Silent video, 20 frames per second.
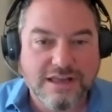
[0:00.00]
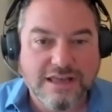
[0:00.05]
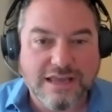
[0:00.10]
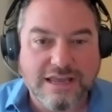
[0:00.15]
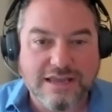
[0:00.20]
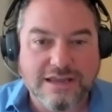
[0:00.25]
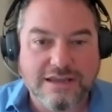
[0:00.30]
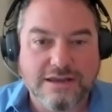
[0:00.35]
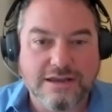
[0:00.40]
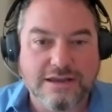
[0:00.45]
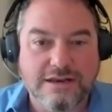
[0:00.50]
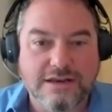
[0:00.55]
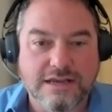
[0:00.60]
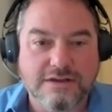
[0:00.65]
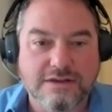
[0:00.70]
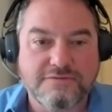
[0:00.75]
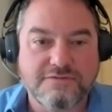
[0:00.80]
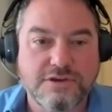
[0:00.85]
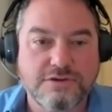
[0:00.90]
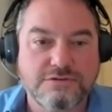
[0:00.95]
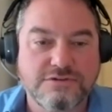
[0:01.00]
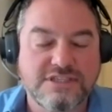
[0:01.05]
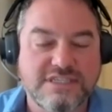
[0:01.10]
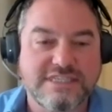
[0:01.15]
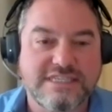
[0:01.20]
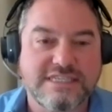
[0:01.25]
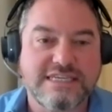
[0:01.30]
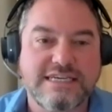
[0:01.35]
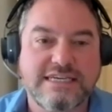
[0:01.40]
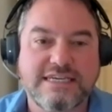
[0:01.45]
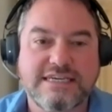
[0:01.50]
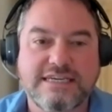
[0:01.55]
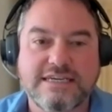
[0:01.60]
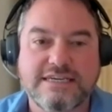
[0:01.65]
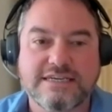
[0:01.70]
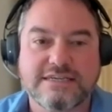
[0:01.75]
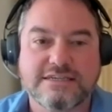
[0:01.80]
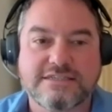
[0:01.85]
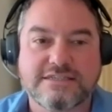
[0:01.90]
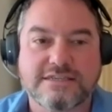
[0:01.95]
And if you
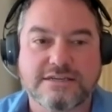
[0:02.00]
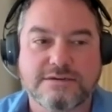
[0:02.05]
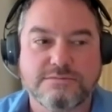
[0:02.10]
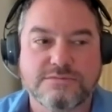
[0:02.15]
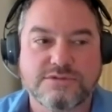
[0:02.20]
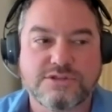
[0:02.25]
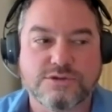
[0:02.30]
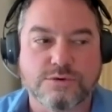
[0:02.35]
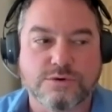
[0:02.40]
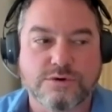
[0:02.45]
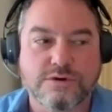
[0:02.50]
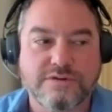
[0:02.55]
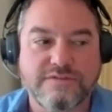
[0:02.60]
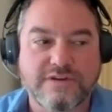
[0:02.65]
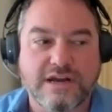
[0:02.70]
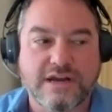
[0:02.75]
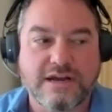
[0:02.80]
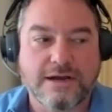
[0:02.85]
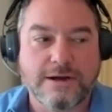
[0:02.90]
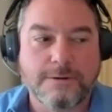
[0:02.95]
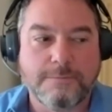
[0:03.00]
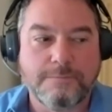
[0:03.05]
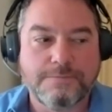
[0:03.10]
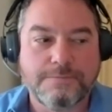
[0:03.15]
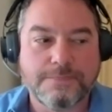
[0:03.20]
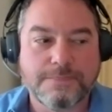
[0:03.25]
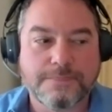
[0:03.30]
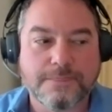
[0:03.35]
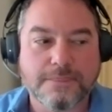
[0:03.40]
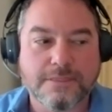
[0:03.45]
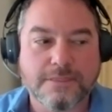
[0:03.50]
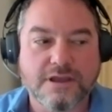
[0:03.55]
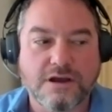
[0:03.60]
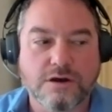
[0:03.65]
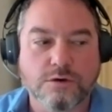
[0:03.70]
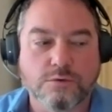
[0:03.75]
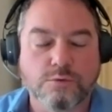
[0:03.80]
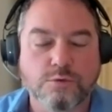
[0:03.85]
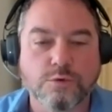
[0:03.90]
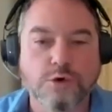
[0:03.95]
see some sort of
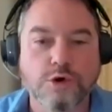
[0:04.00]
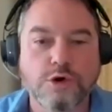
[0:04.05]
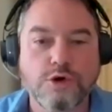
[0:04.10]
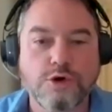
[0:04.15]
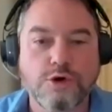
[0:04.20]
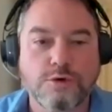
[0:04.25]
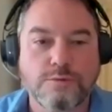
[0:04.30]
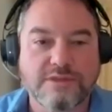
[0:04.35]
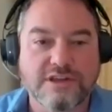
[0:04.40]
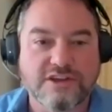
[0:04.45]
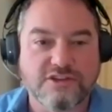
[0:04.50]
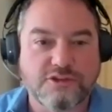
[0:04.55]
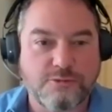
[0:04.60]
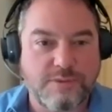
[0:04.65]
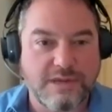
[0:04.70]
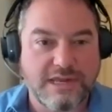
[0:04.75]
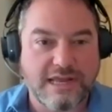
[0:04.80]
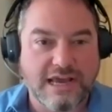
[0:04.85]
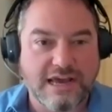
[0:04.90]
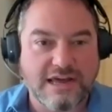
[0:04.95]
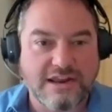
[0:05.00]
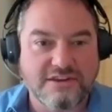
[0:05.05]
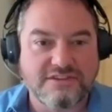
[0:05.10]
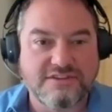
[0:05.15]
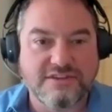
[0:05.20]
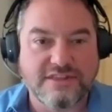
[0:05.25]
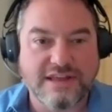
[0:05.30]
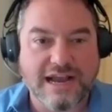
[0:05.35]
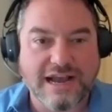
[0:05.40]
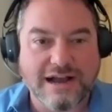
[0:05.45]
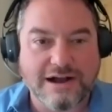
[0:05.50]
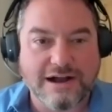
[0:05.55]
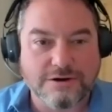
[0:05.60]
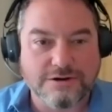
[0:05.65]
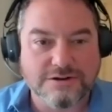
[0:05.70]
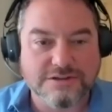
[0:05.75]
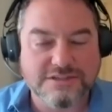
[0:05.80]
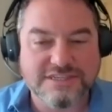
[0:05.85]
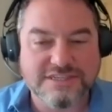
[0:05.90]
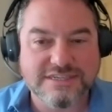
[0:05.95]
a room that's been added to the
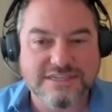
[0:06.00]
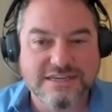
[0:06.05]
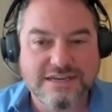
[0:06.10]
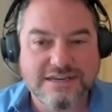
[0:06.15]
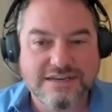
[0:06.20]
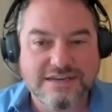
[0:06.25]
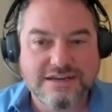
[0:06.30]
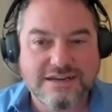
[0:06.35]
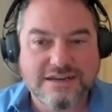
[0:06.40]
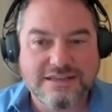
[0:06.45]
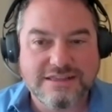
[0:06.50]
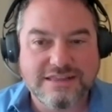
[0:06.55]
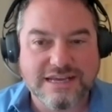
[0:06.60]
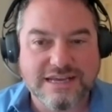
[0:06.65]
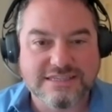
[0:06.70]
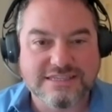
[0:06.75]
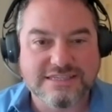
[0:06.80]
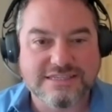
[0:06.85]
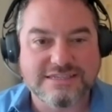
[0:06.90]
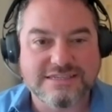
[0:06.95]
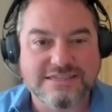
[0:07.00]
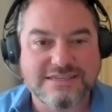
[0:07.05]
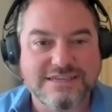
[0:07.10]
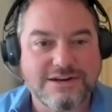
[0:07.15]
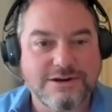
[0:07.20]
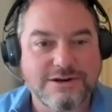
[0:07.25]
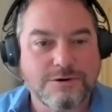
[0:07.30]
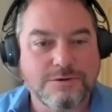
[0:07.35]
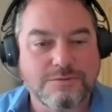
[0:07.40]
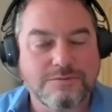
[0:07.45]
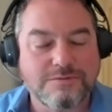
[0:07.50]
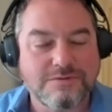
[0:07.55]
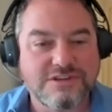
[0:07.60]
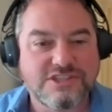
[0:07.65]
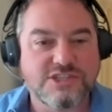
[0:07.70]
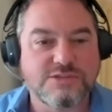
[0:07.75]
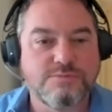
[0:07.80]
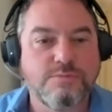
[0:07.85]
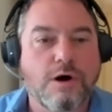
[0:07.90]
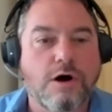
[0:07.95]
house that's
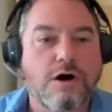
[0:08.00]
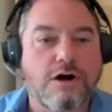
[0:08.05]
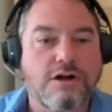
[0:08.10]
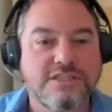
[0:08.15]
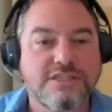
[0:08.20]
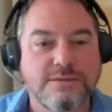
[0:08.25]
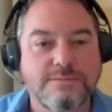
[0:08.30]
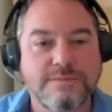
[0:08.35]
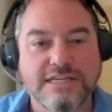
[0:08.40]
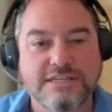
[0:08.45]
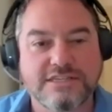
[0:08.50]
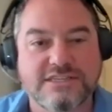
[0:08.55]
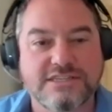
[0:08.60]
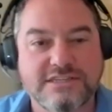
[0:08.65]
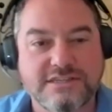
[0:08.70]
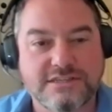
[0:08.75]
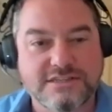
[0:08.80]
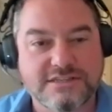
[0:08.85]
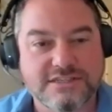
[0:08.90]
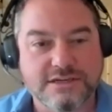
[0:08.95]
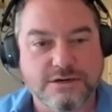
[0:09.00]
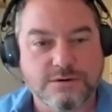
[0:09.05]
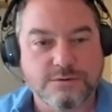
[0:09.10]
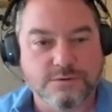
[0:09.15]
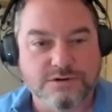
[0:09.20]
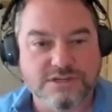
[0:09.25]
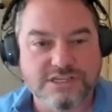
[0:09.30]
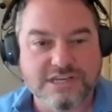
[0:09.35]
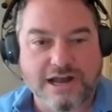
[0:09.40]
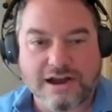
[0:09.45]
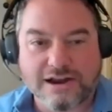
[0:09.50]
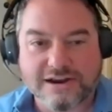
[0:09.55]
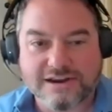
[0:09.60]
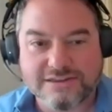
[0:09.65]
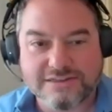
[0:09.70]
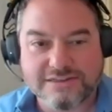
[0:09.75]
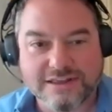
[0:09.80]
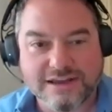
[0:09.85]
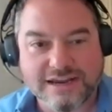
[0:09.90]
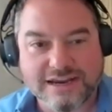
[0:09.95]
small dimensions, so we're
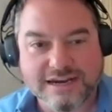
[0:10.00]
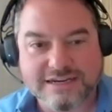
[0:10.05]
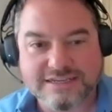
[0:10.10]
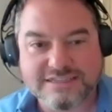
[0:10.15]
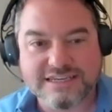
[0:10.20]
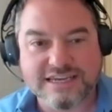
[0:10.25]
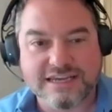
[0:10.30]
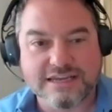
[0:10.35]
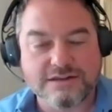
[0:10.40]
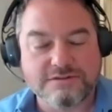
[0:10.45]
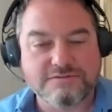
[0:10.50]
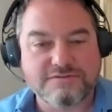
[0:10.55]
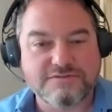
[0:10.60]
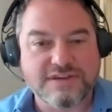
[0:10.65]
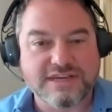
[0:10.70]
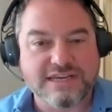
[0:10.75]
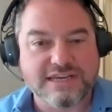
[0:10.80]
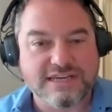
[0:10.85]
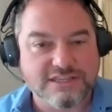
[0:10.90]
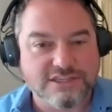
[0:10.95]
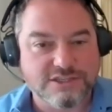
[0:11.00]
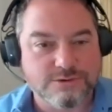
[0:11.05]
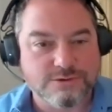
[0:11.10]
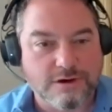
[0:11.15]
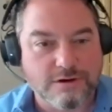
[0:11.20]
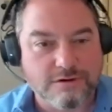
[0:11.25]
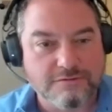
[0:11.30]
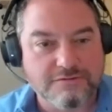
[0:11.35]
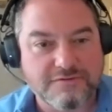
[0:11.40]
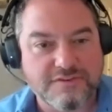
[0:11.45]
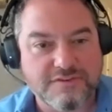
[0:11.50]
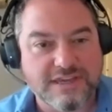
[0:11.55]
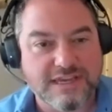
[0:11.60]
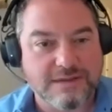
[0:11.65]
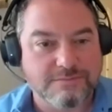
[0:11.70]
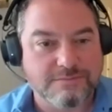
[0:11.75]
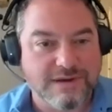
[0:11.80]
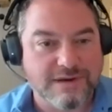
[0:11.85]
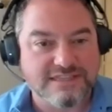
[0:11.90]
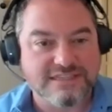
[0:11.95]
talking like 10 feet 12
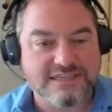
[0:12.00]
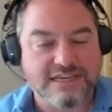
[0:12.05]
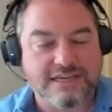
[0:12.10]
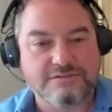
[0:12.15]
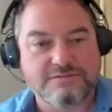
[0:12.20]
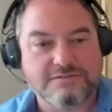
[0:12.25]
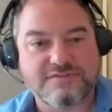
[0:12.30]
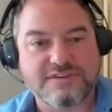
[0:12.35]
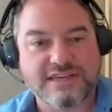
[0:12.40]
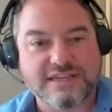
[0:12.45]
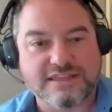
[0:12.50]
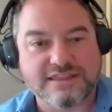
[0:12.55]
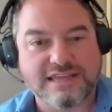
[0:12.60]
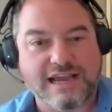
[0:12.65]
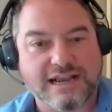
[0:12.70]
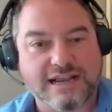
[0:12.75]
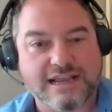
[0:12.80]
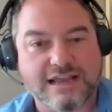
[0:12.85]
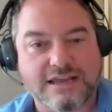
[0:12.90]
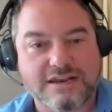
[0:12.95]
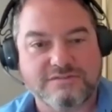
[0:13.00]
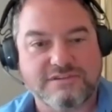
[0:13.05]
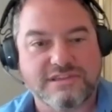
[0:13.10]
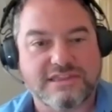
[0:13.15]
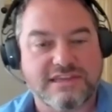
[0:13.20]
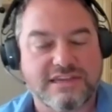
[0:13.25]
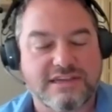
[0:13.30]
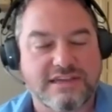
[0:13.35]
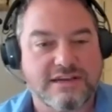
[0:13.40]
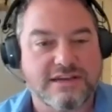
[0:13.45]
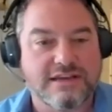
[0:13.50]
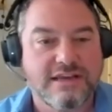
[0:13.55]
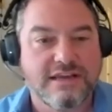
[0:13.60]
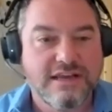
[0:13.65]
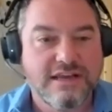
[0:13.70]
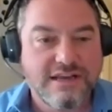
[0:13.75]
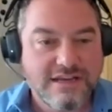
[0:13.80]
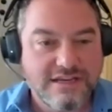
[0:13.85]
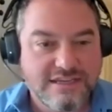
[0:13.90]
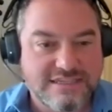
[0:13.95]
feet by 10 feet, that kind of a thing,
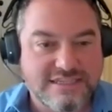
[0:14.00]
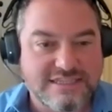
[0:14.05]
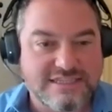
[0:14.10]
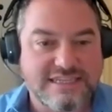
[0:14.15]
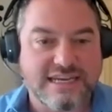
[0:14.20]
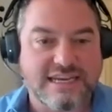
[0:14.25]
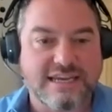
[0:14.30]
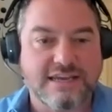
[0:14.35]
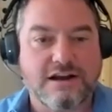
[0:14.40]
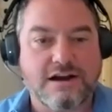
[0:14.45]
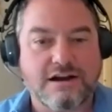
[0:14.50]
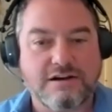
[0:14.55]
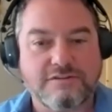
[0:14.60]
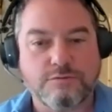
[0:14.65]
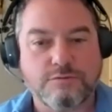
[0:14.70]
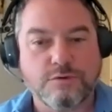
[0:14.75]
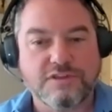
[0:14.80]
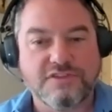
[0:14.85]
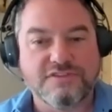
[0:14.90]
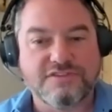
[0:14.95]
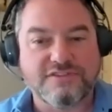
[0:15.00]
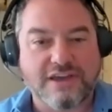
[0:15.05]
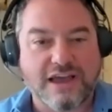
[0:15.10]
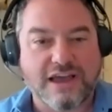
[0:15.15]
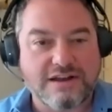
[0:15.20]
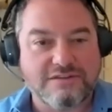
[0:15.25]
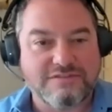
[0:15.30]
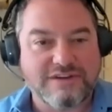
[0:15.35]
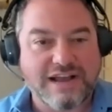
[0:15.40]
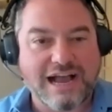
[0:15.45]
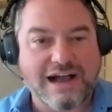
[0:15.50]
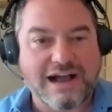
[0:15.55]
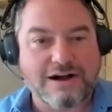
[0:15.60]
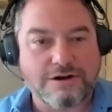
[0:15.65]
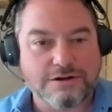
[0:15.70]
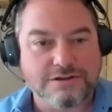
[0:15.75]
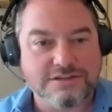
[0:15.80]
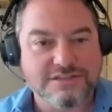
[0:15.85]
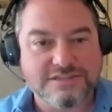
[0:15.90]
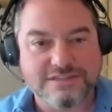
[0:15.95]
sticking off one side of a
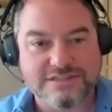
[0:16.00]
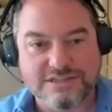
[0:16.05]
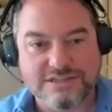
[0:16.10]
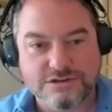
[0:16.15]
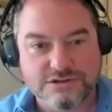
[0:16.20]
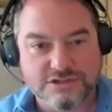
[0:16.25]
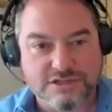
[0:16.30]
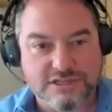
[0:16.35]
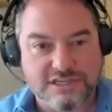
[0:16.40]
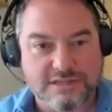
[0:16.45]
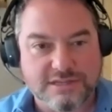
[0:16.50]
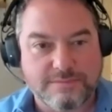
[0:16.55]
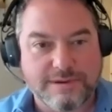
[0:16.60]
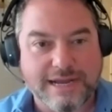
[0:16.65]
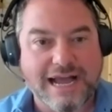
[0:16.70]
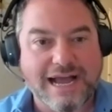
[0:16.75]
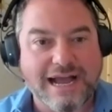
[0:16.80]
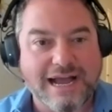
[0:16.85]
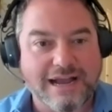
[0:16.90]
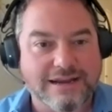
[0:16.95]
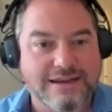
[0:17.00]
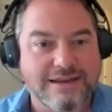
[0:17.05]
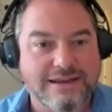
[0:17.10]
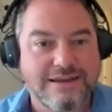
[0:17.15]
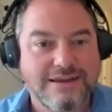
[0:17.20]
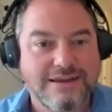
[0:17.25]
house, usually the back,